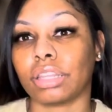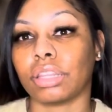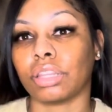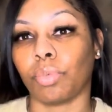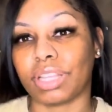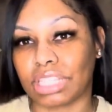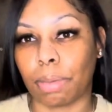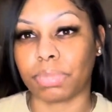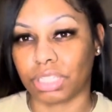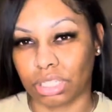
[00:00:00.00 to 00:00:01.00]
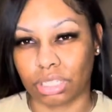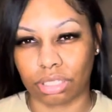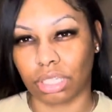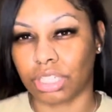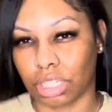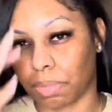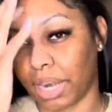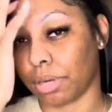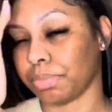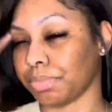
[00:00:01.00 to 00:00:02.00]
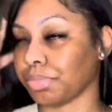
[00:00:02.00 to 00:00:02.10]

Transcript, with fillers: the WhatsApp is just it's just better.